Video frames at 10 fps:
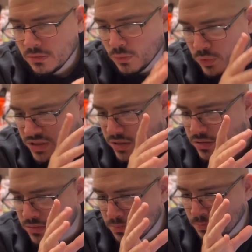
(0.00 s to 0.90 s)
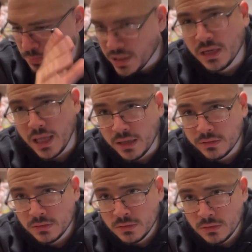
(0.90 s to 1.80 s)
which is Pinhead,
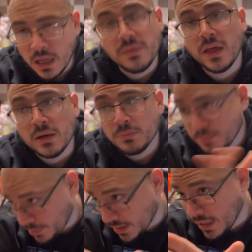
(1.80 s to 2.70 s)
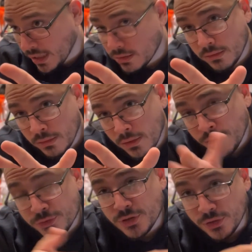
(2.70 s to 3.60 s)
and then Pinhead.
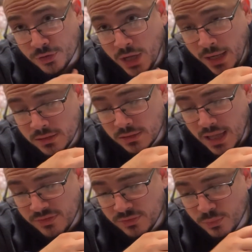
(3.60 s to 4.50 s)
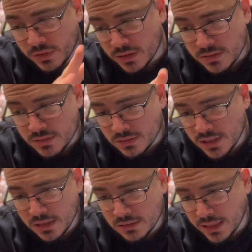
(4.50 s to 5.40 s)
So you're kind of left with this
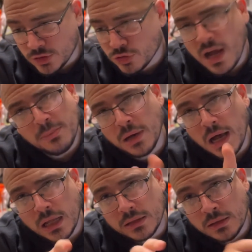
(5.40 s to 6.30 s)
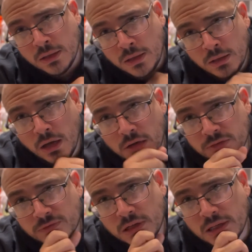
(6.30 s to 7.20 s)
kind of like tripod
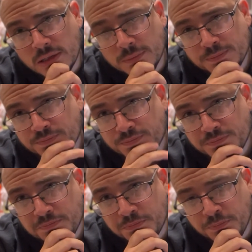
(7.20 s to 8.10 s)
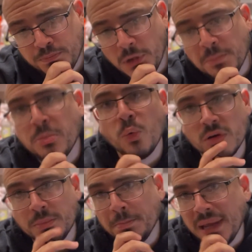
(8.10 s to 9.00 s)
of uh,
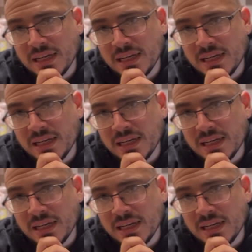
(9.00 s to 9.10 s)
important main